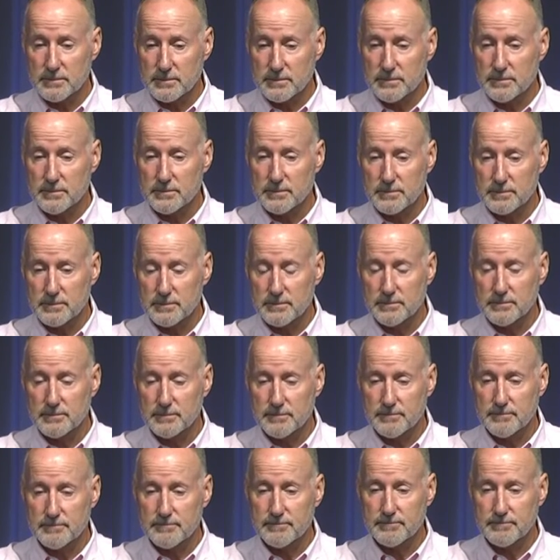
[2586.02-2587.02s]

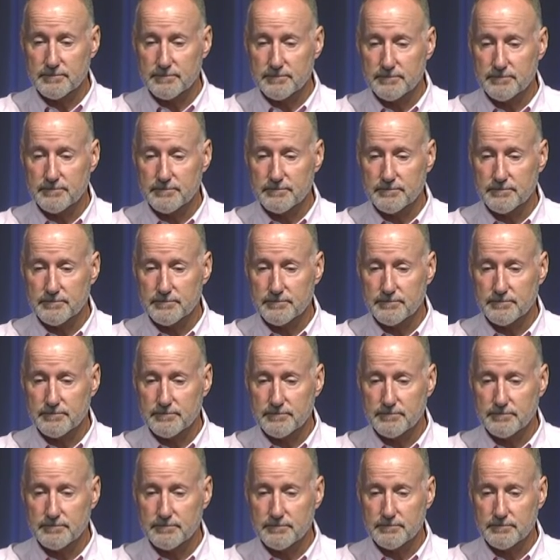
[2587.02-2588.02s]

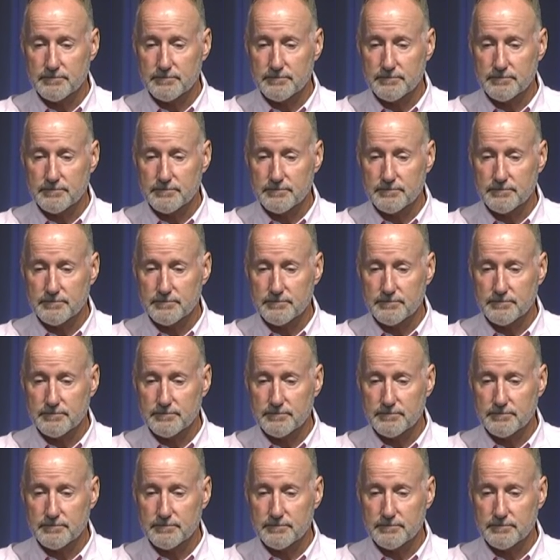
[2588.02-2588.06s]
(silence)